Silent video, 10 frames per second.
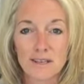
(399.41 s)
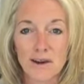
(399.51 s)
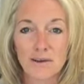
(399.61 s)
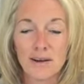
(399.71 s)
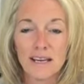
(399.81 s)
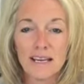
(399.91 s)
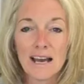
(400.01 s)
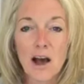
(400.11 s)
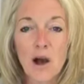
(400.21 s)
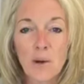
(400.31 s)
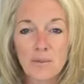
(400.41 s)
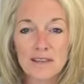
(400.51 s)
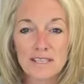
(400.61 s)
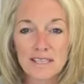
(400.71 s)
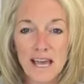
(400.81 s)
So
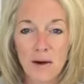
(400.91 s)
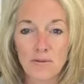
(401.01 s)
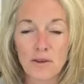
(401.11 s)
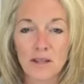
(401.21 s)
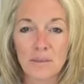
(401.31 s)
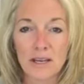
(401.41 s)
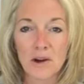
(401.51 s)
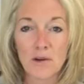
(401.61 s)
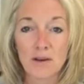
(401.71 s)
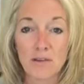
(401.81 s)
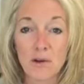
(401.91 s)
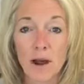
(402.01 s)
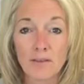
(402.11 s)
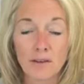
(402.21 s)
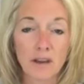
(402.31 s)
hope this is helpful. Let me know if you
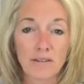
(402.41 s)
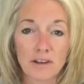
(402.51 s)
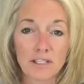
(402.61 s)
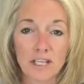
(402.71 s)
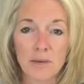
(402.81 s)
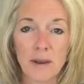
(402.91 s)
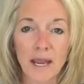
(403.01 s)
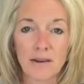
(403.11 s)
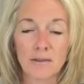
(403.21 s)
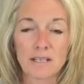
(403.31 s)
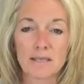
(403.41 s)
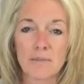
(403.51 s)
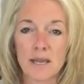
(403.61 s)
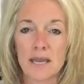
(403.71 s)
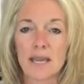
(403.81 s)
have a favorite sheet pan
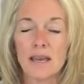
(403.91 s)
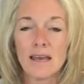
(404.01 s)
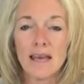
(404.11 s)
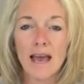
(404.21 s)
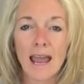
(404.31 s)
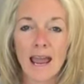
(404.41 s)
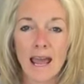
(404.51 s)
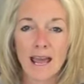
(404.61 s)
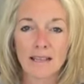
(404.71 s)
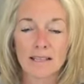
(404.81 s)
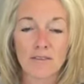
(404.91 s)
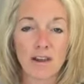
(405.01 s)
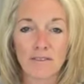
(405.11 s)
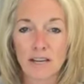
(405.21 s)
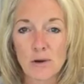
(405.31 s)
recipe, and
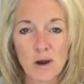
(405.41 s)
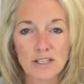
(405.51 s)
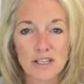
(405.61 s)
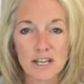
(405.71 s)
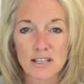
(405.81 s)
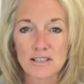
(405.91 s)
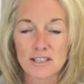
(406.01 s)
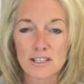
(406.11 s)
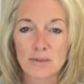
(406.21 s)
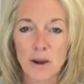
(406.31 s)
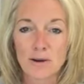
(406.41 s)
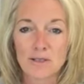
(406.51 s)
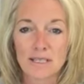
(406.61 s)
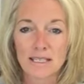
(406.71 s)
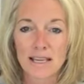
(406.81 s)
if you have any questions, just
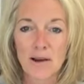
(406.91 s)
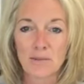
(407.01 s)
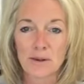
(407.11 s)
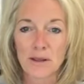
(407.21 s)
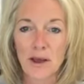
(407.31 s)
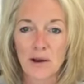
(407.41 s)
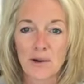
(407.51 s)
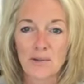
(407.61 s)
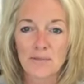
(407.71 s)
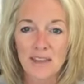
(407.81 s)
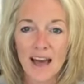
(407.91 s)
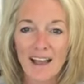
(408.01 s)
post it down below.